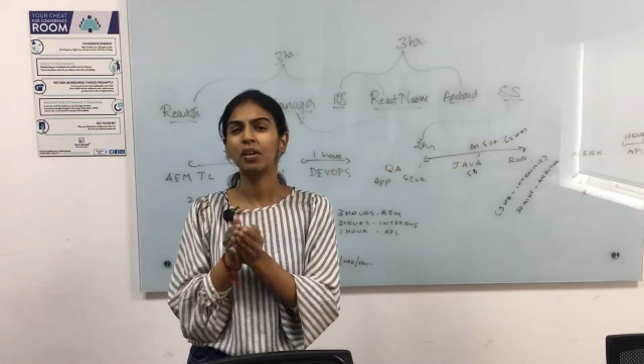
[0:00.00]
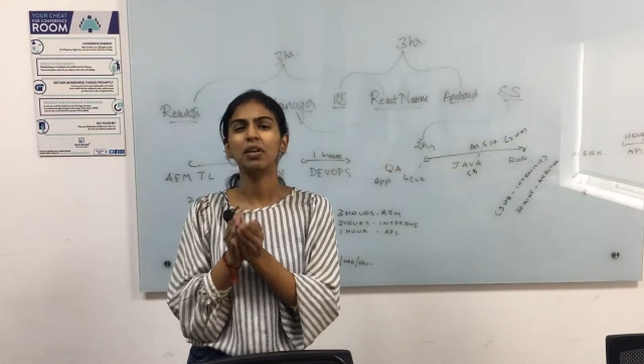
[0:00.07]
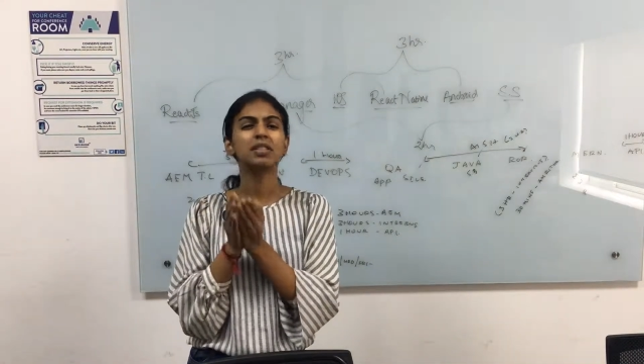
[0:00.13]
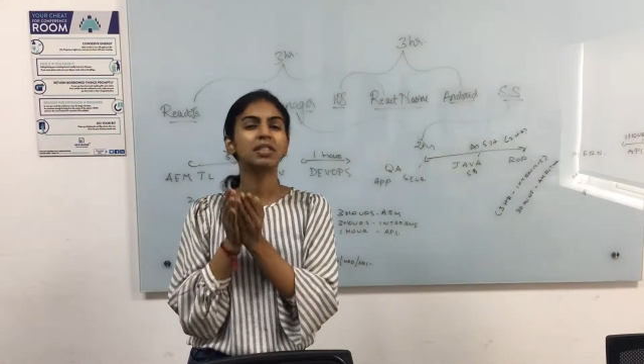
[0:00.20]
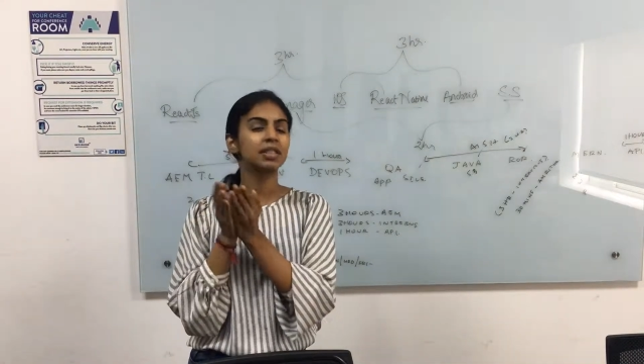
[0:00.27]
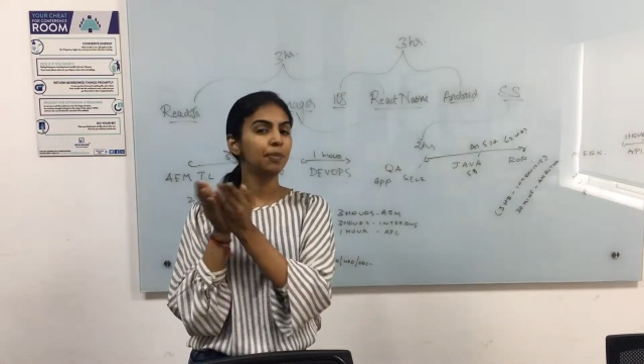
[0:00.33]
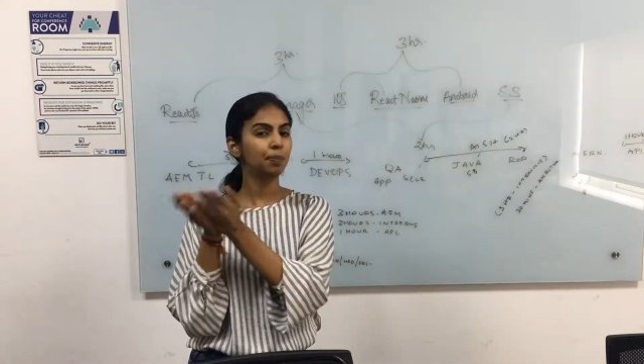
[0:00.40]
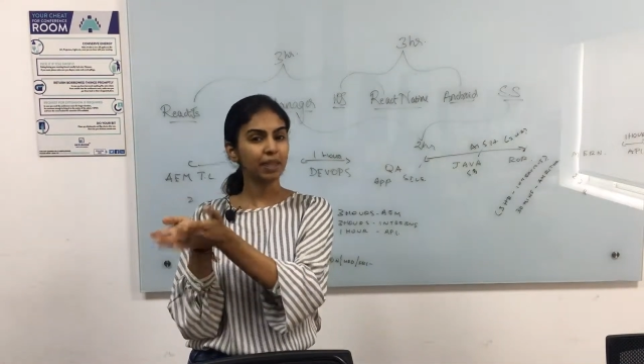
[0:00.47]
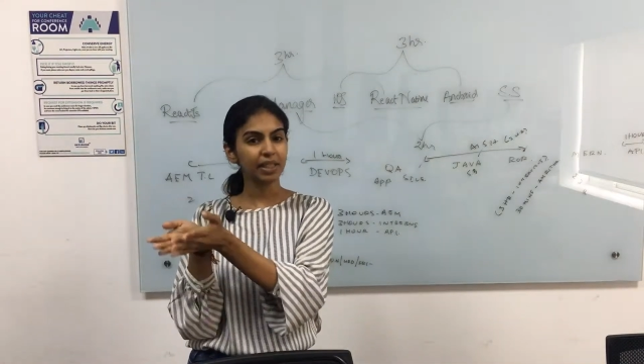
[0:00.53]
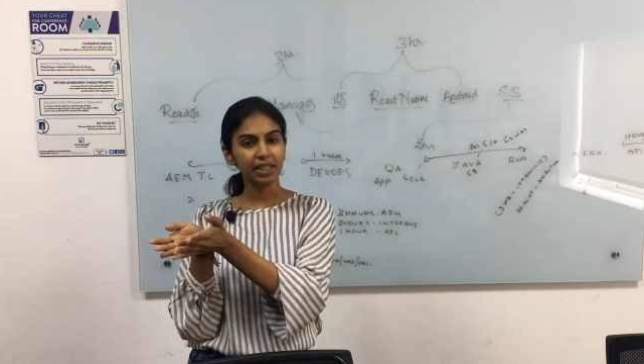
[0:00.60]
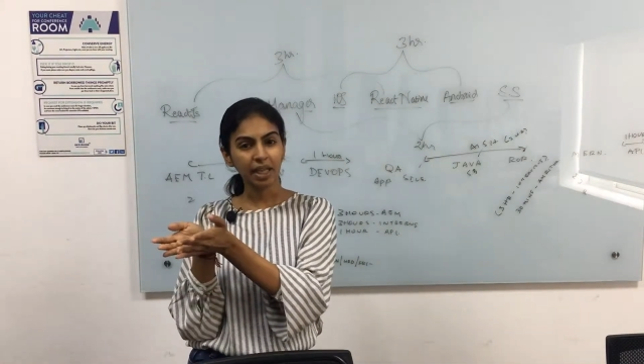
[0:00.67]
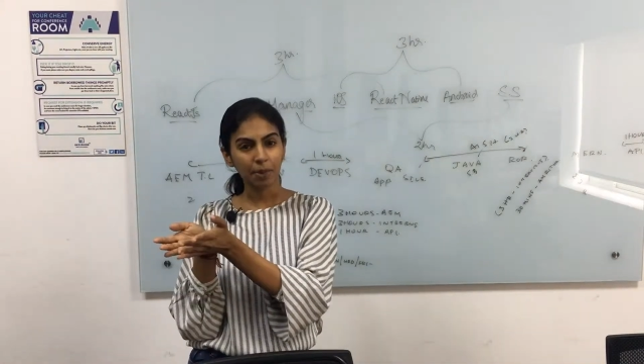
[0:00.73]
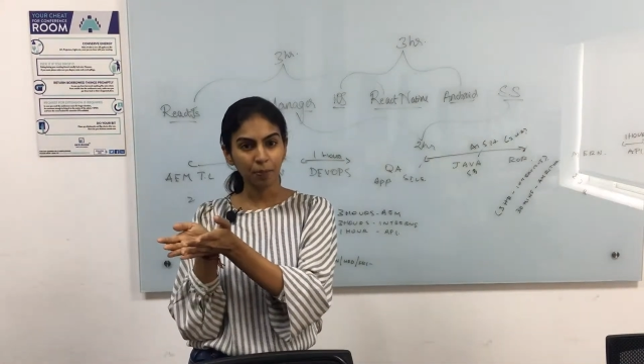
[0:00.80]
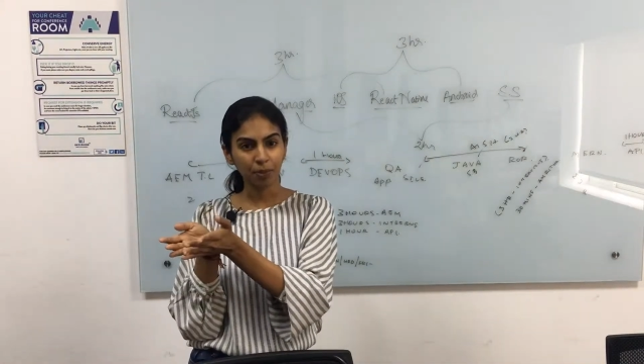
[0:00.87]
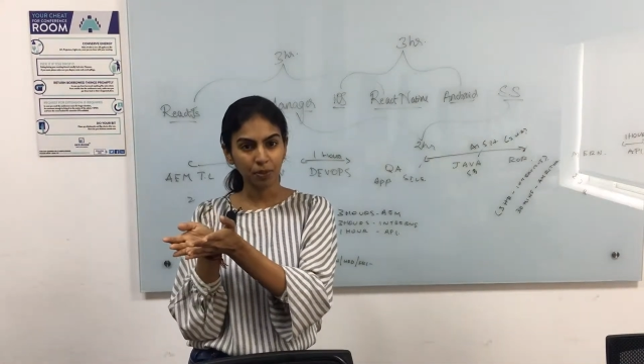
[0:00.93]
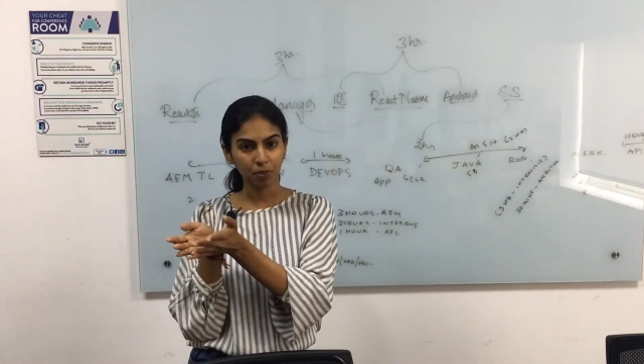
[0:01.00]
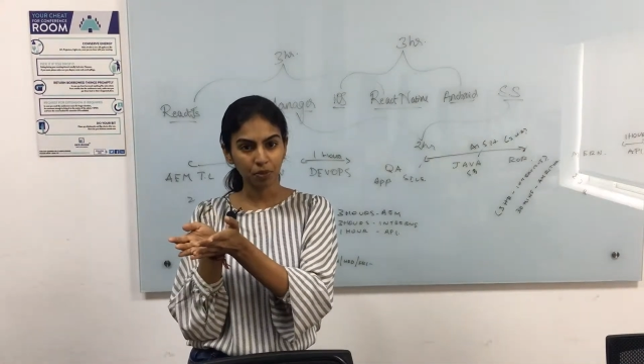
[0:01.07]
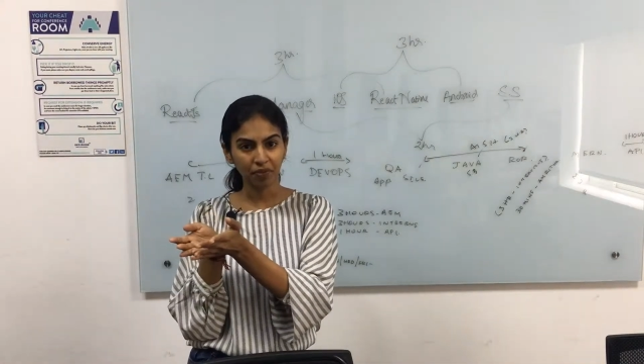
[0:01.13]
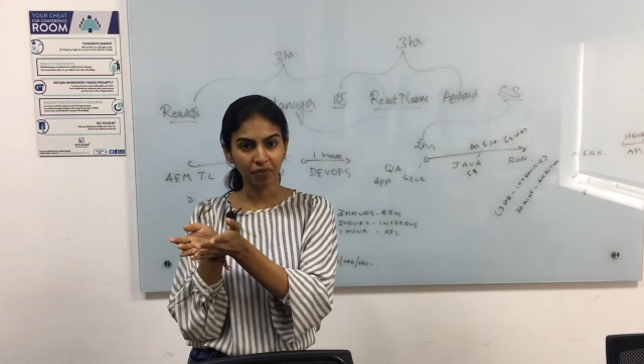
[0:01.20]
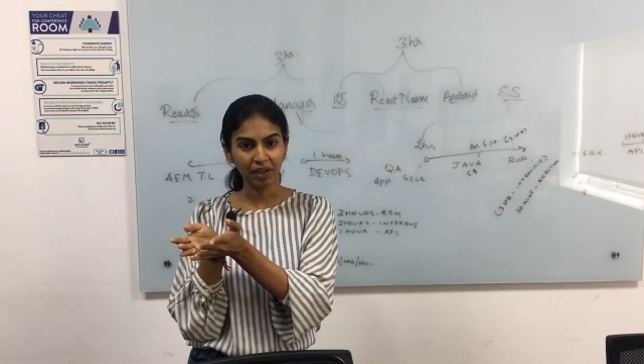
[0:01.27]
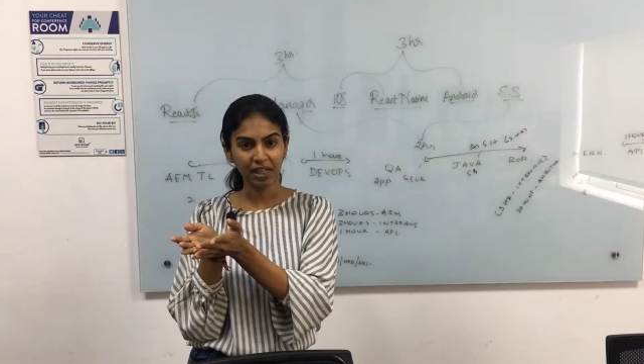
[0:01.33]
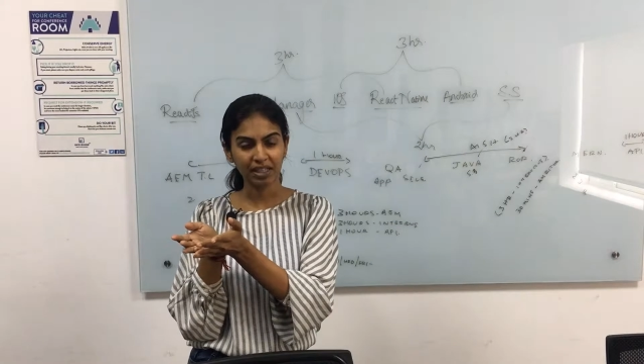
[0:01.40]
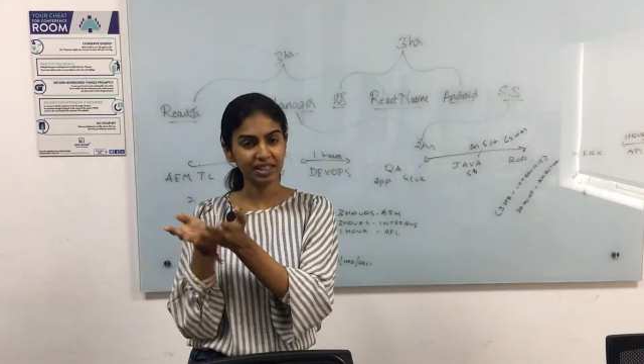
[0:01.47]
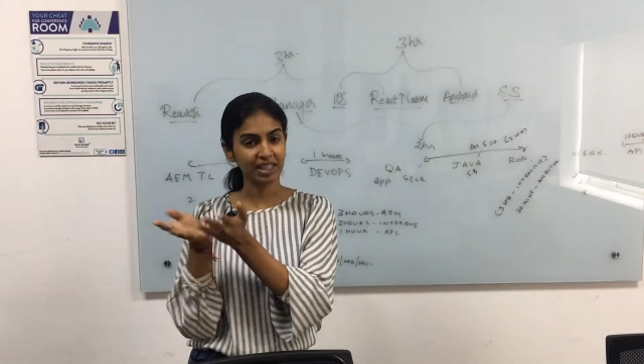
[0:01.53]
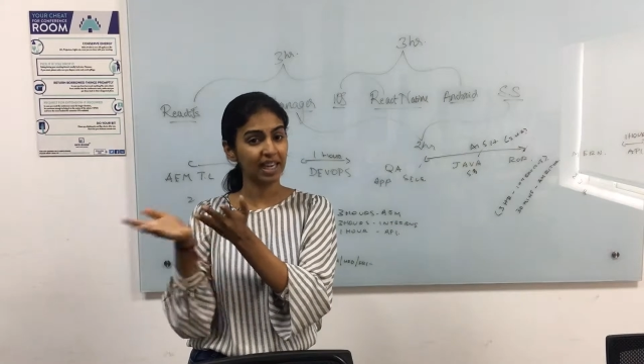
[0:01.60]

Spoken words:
not simply dump in profiles,